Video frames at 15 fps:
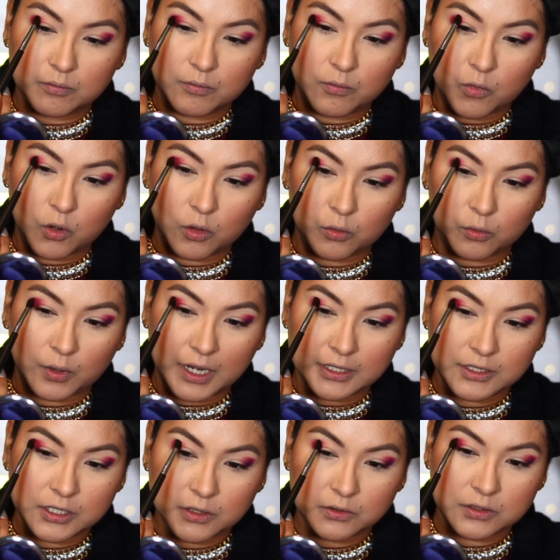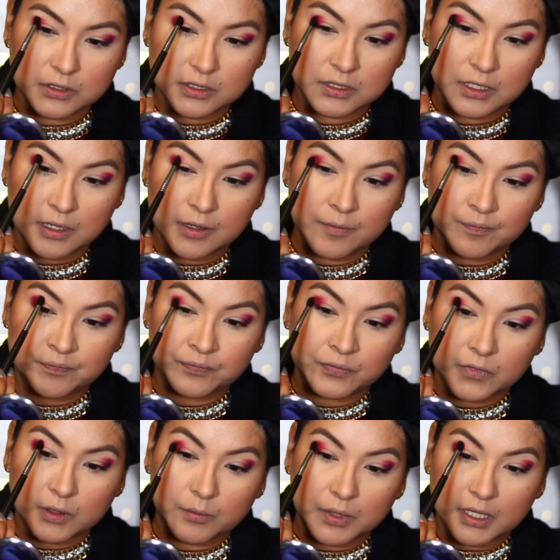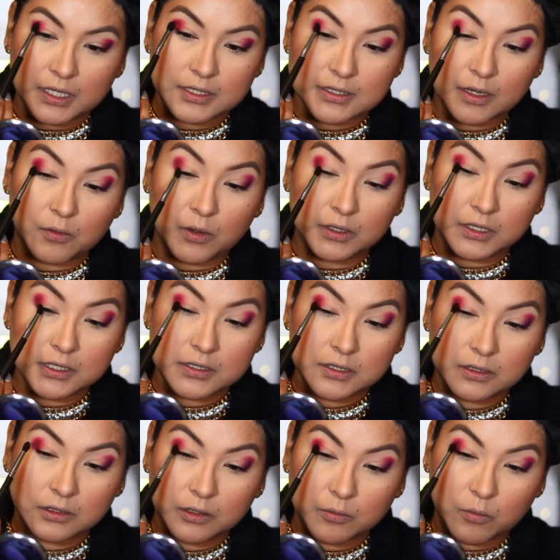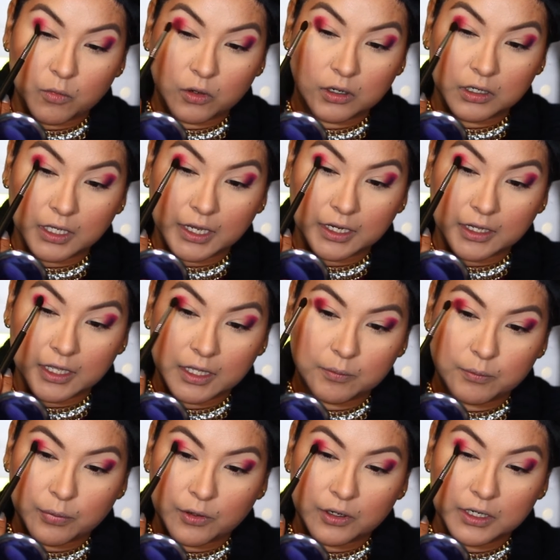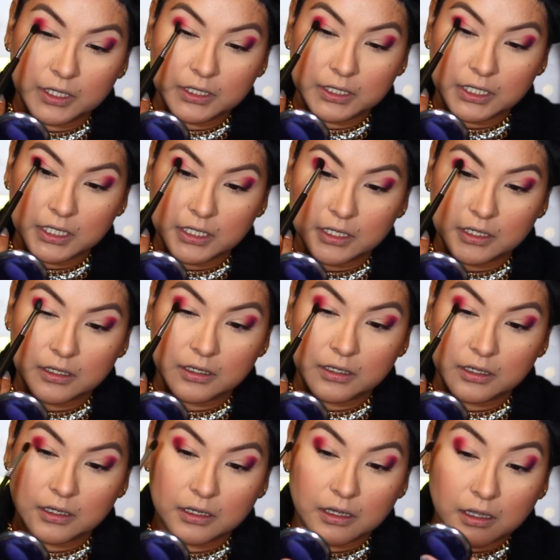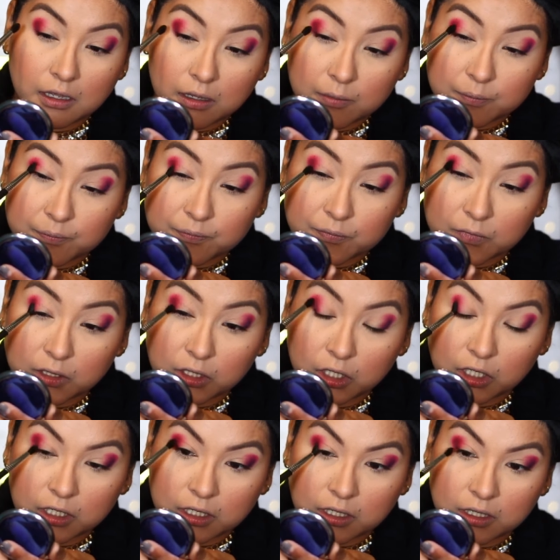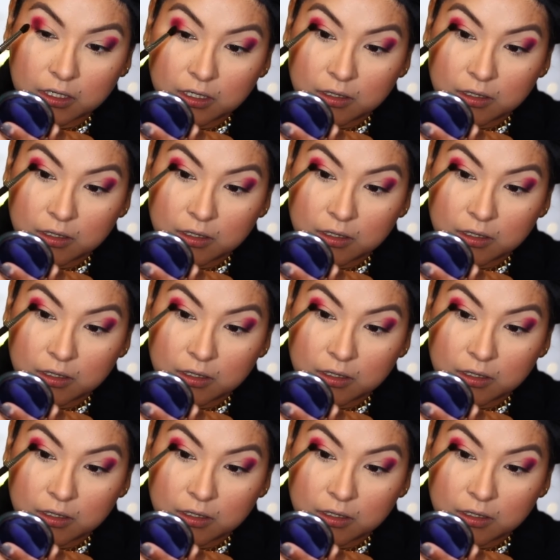more red tones because I want this to look more like a burgundy um, look